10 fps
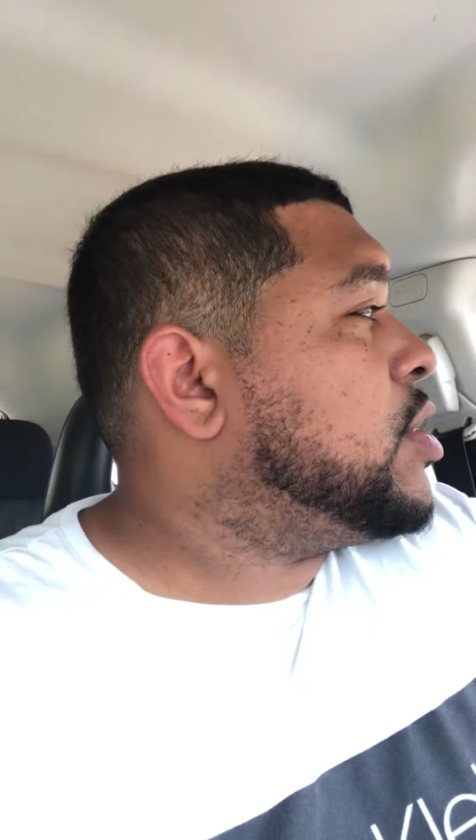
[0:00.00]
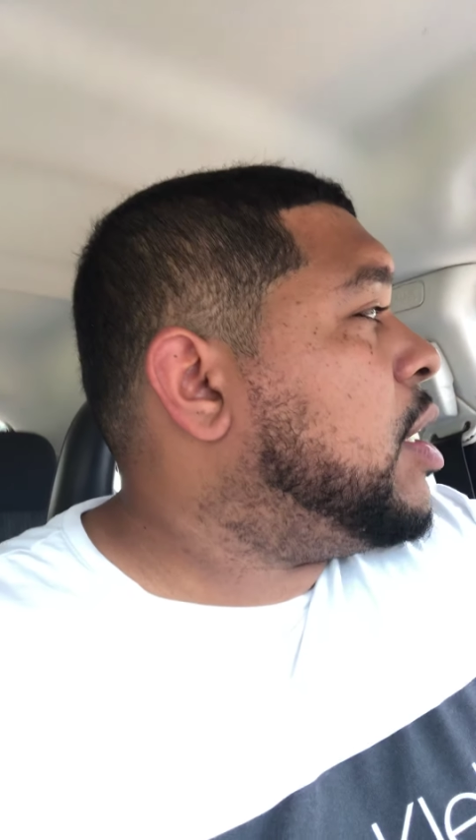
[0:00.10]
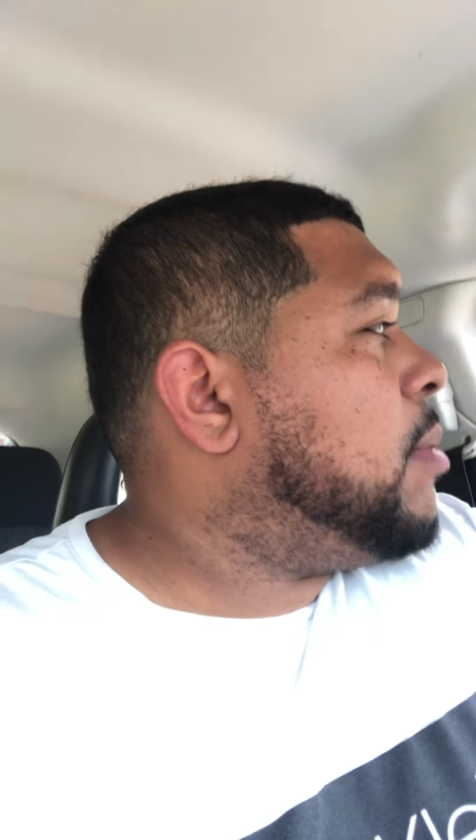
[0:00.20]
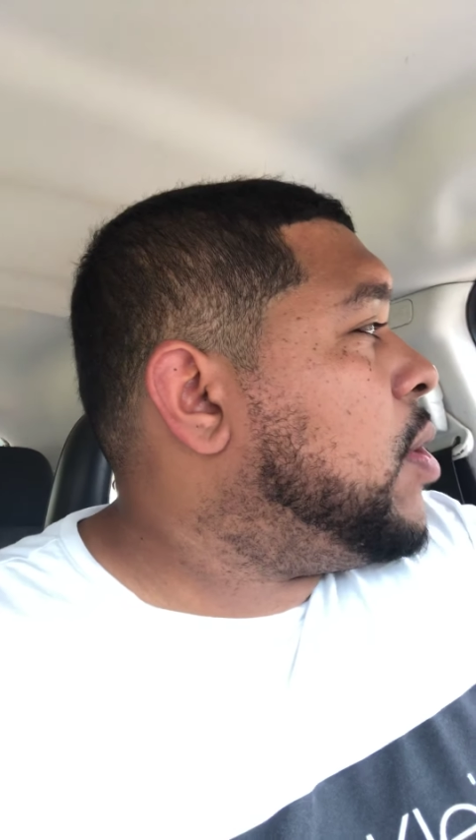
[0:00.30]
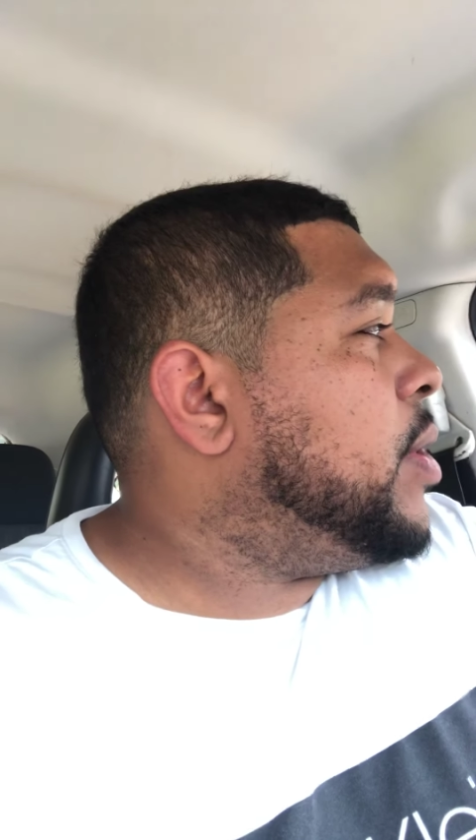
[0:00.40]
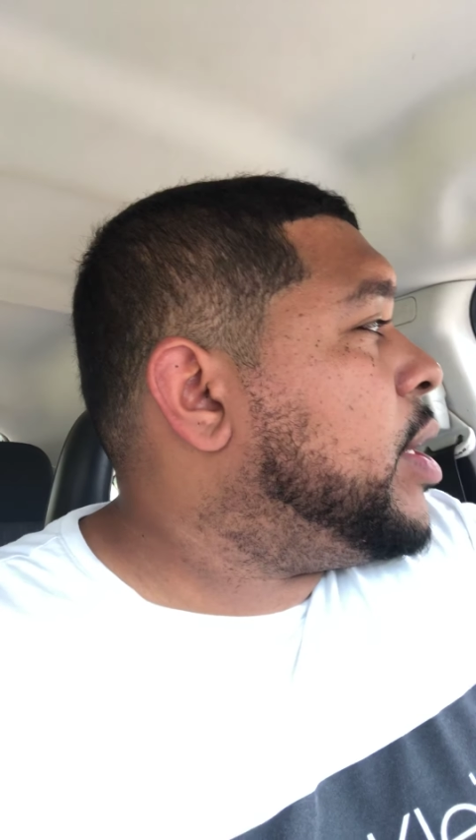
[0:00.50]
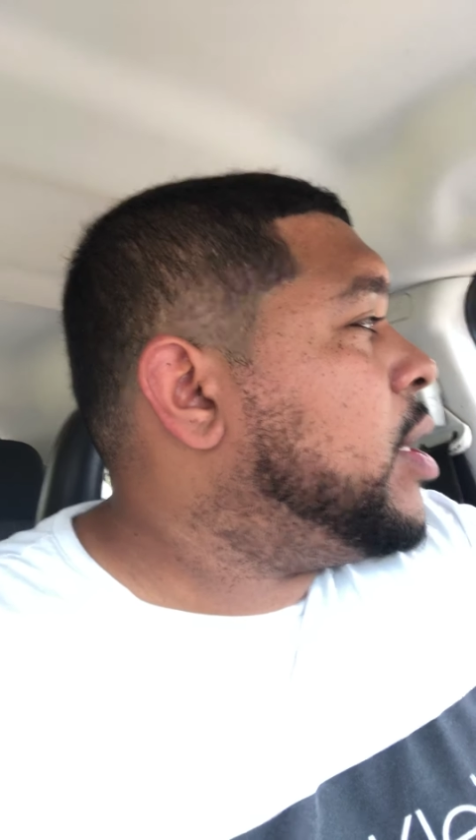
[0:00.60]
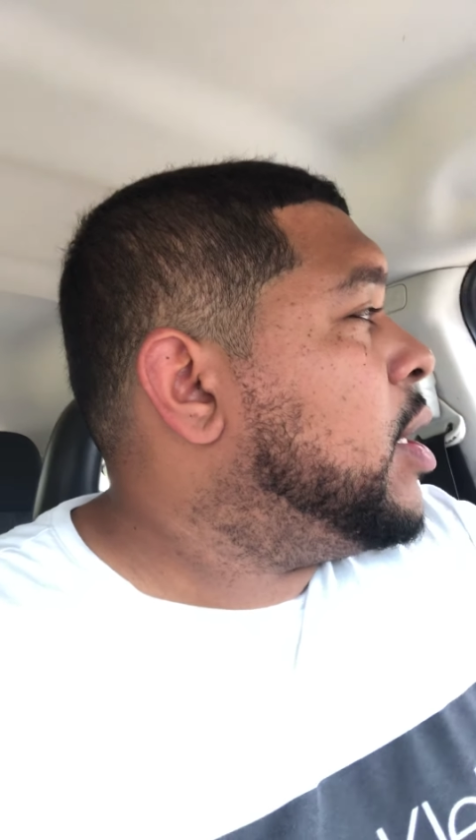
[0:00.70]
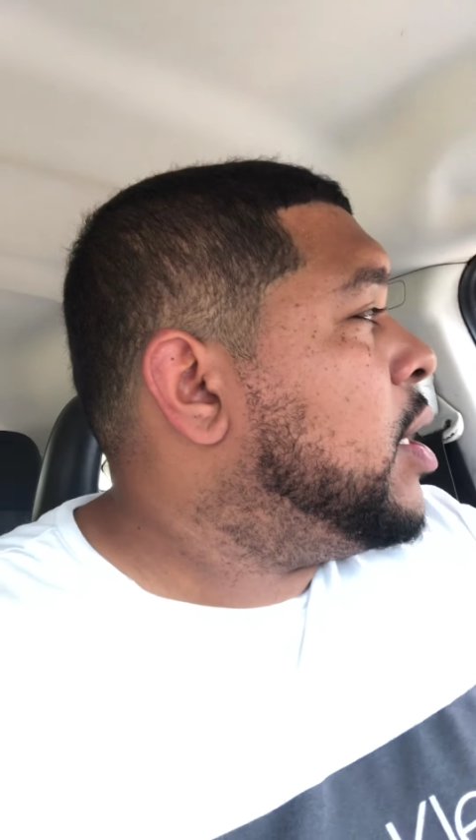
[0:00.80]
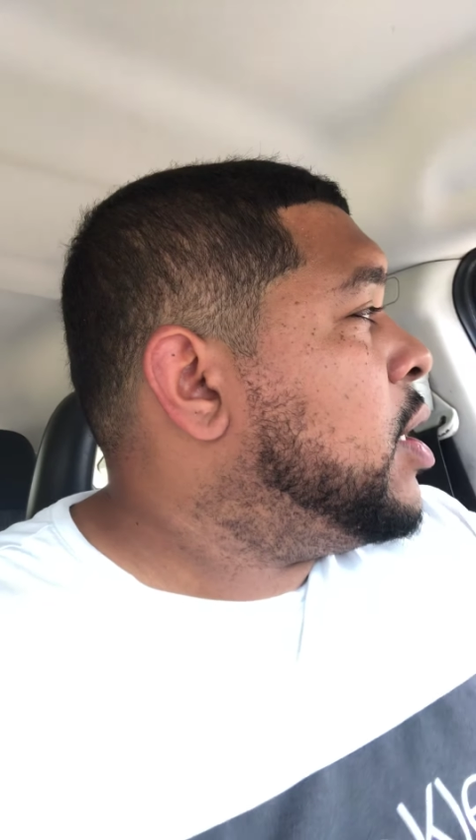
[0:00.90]
uploaded.
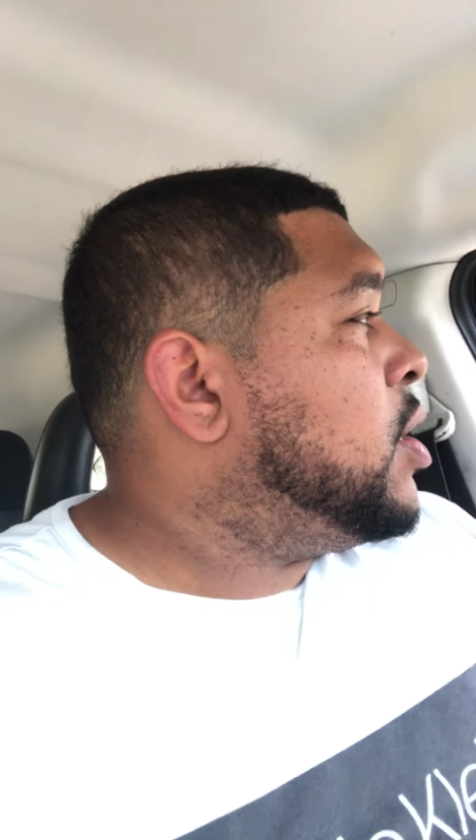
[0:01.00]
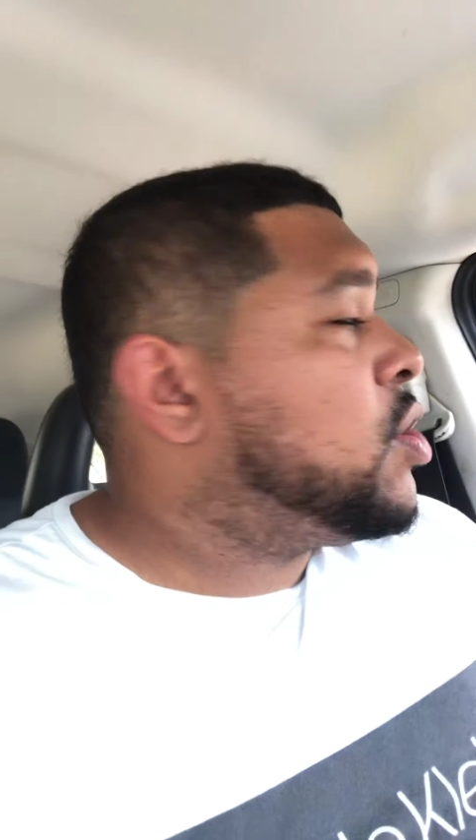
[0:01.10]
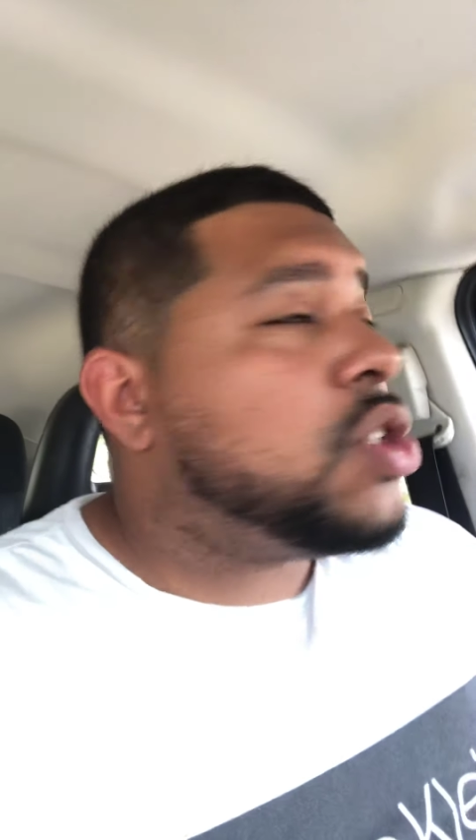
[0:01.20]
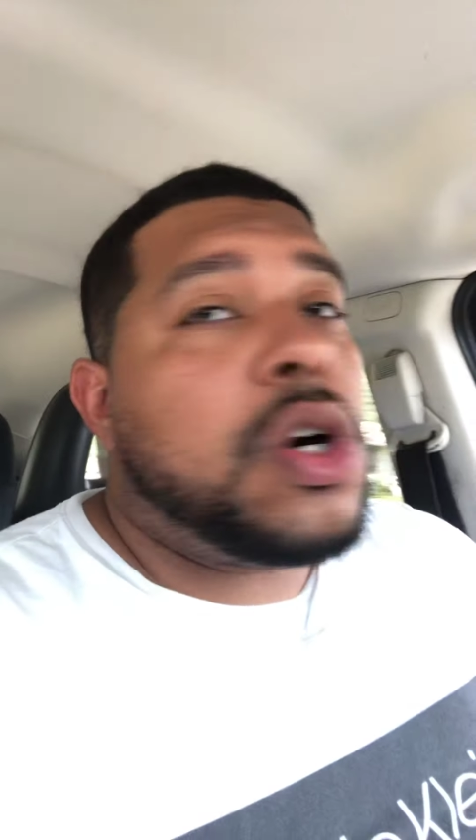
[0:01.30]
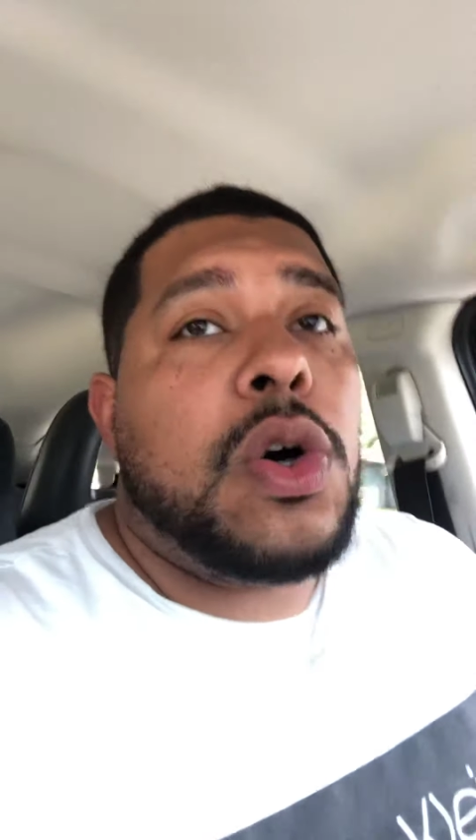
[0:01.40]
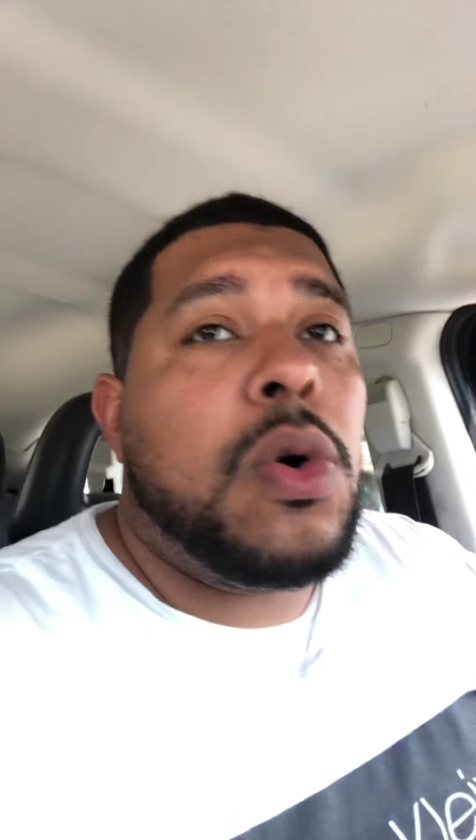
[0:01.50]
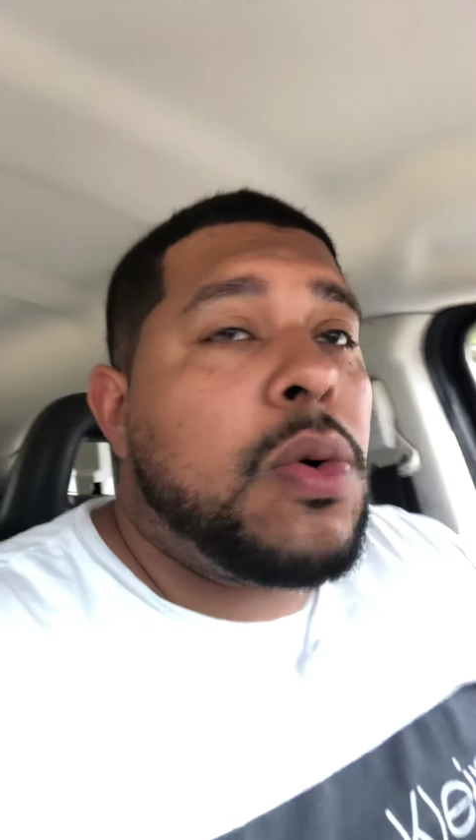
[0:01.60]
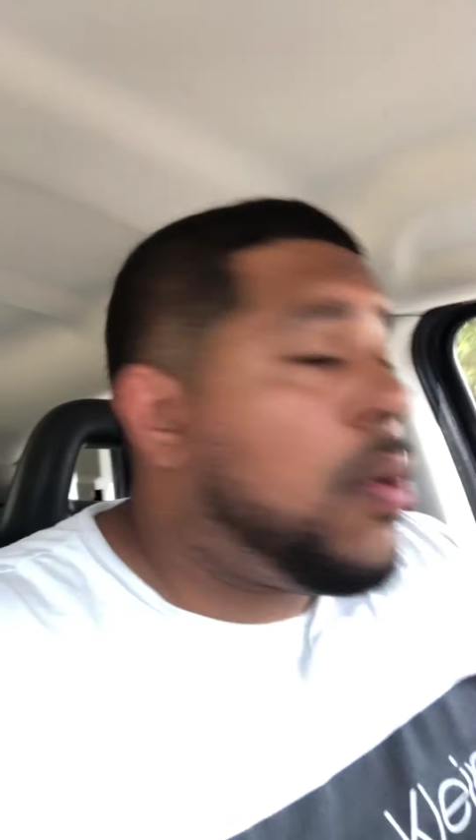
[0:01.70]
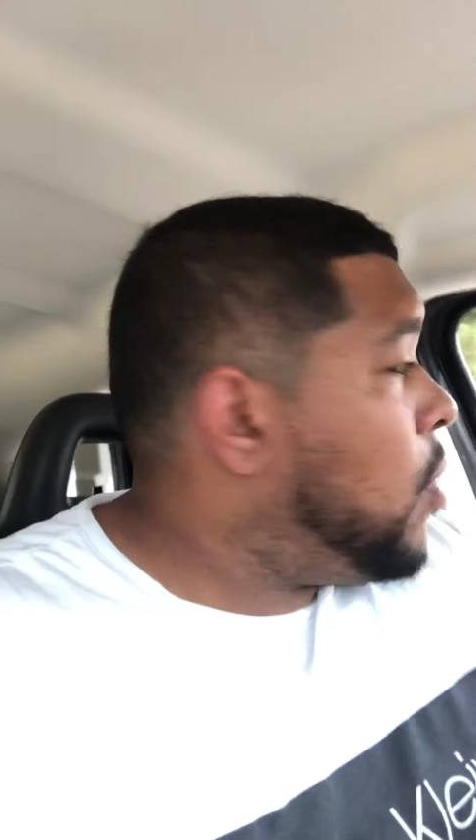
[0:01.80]
So